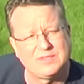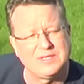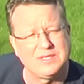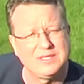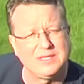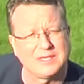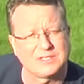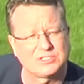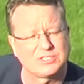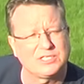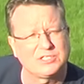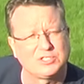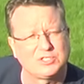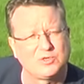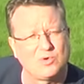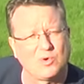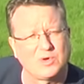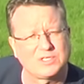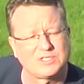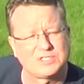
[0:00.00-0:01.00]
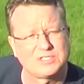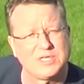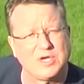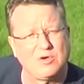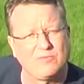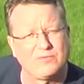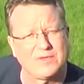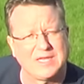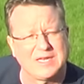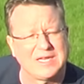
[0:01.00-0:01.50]
the extension cord
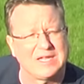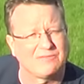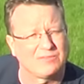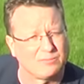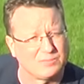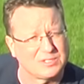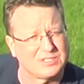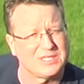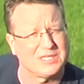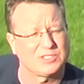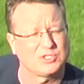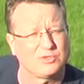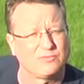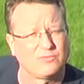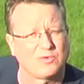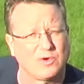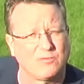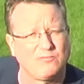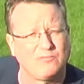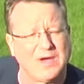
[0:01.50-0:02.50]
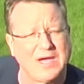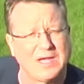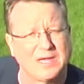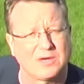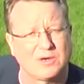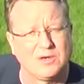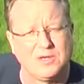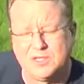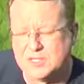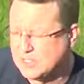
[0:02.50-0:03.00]
itself and have the potential for a
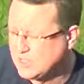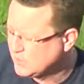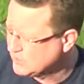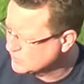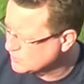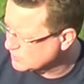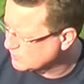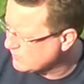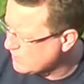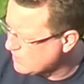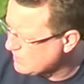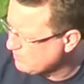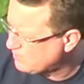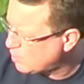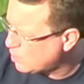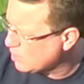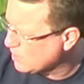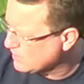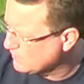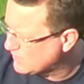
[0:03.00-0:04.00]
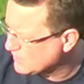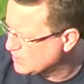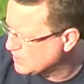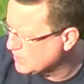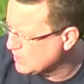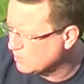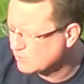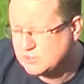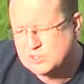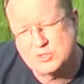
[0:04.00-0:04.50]
fire. So it's very important that
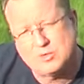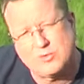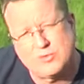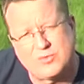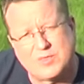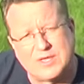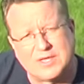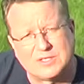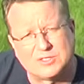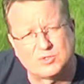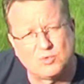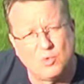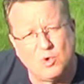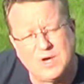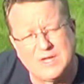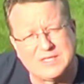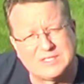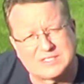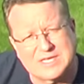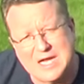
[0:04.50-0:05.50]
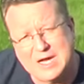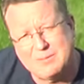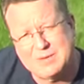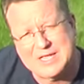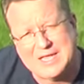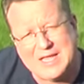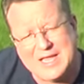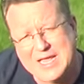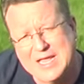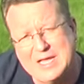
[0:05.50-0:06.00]
you know two things. One is how
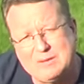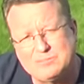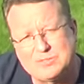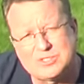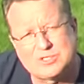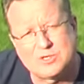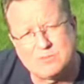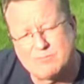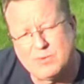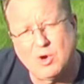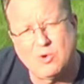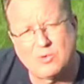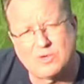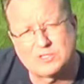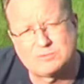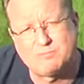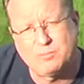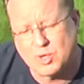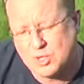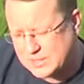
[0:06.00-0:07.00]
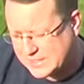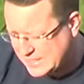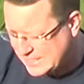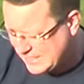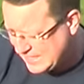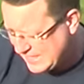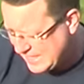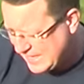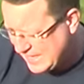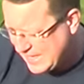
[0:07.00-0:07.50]
many amps your mower is
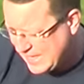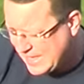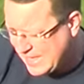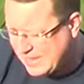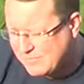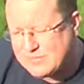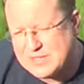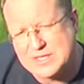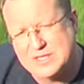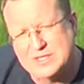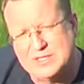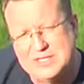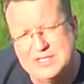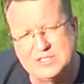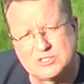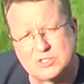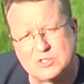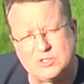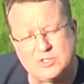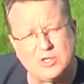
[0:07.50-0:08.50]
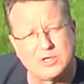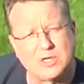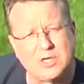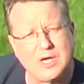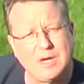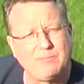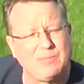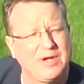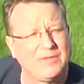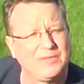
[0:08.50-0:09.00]
pulling, and then you need to look
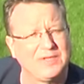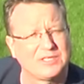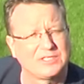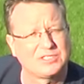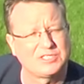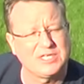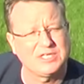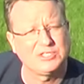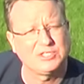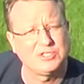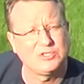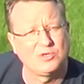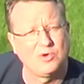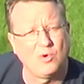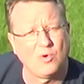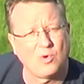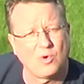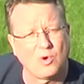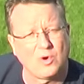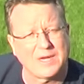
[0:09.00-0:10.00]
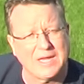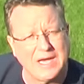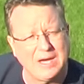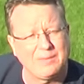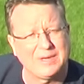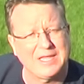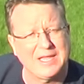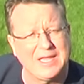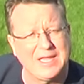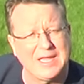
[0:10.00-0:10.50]
up on the extension cord how
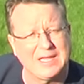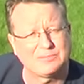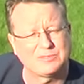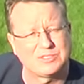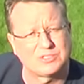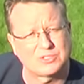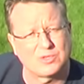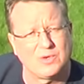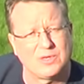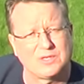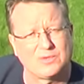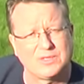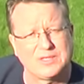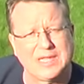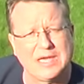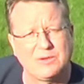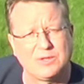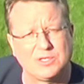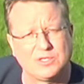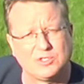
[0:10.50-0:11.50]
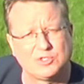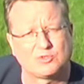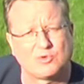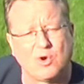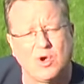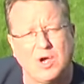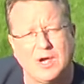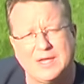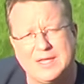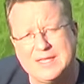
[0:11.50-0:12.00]
many amps it's going to allow you to
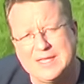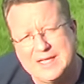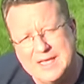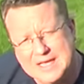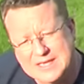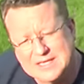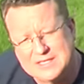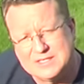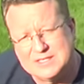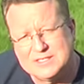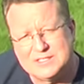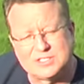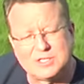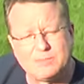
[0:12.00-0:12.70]
draw, and you need